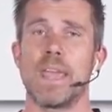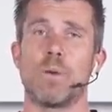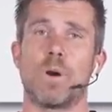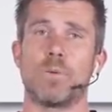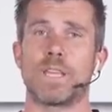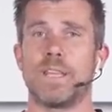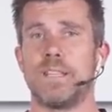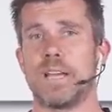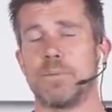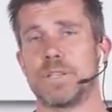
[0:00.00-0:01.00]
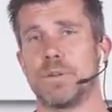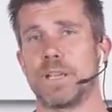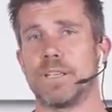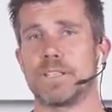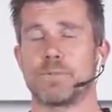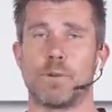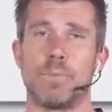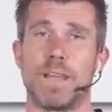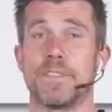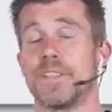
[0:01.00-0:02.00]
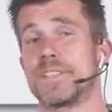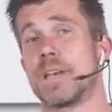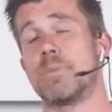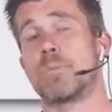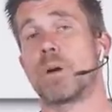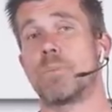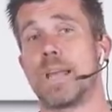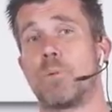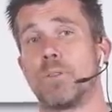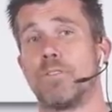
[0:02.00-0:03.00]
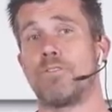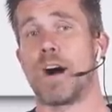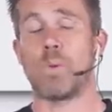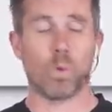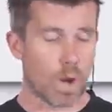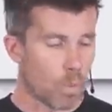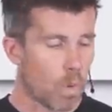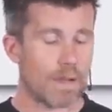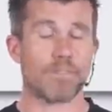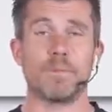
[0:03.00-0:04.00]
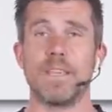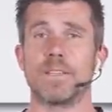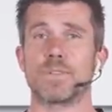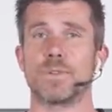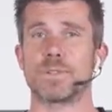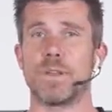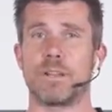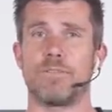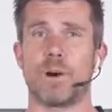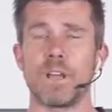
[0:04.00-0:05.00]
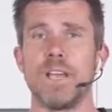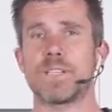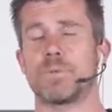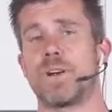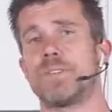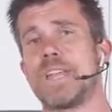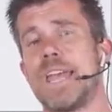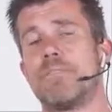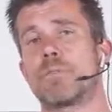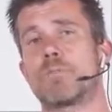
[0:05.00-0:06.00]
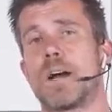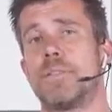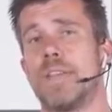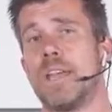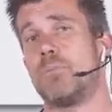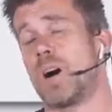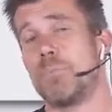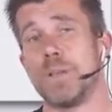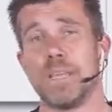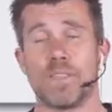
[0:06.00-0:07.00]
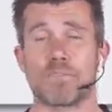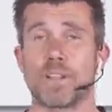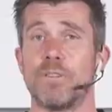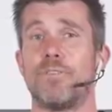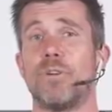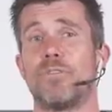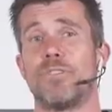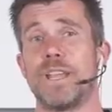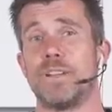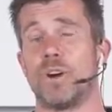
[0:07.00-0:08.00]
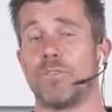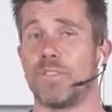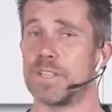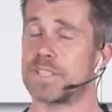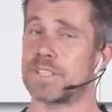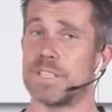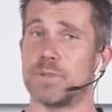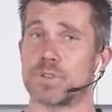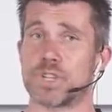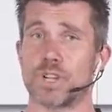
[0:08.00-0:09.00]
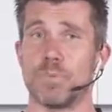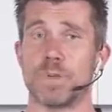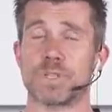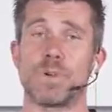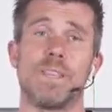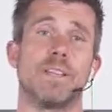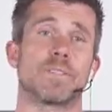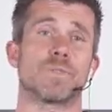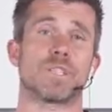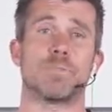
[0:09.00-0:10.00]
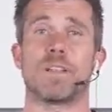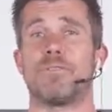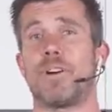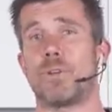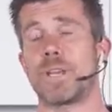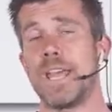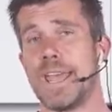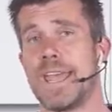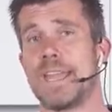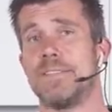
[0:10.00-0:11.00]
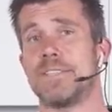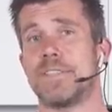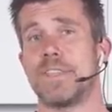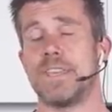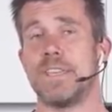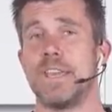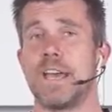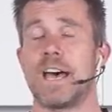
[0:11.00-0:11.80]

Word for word: And what we can end up doing is we'll mount this somewhere probably up on the firewall away from the exhaust manifold. So we're going to have a run that might be 3 or 4 feet of the steel tube between the exhaust manifold and the